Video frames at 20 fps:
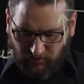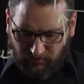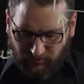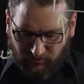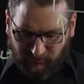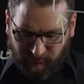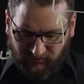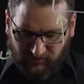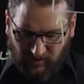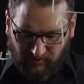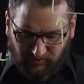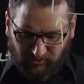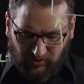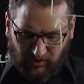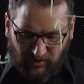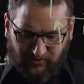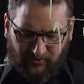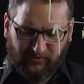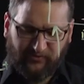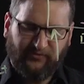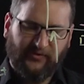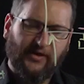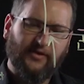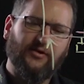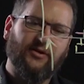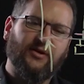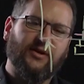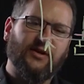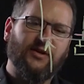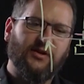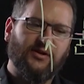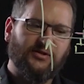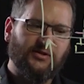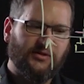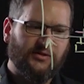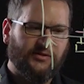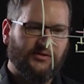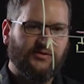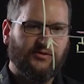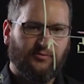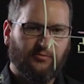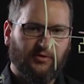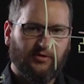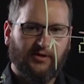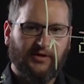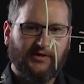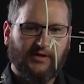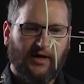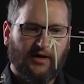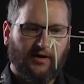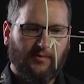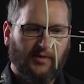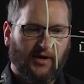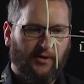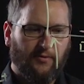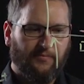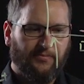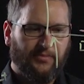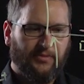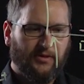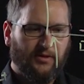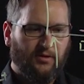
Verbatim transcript: There's a couple other failure conditions to really talk about.